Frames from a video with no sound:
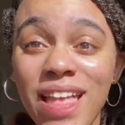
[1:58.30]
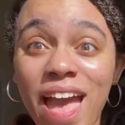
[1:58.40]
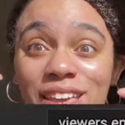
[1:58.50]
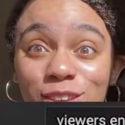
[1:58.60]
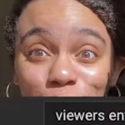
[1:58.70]

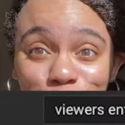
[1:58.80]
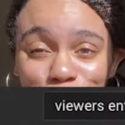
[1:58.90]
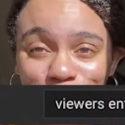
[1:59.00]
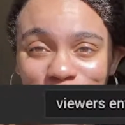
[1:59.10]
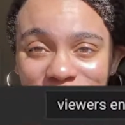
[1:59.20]
that
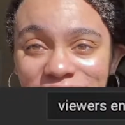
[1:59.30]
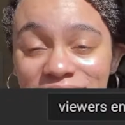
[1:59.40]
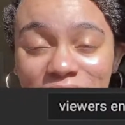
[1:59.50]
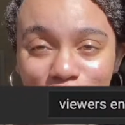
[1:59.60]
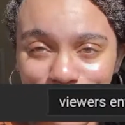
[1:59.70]
YouTube search
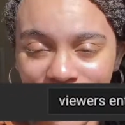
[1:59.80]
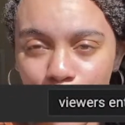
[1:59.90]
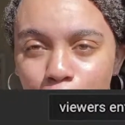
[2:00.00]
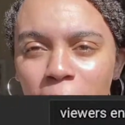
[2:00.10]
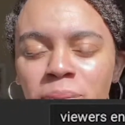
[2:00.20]
engine up
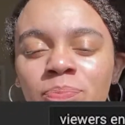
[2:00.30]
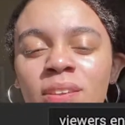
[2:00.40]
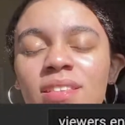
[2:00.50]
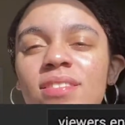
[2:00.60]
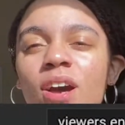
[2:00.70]
there.
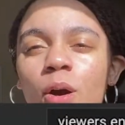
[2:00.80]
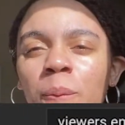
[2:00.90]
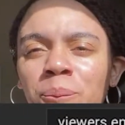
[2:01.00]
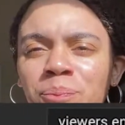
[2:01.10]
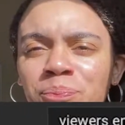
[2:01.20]
So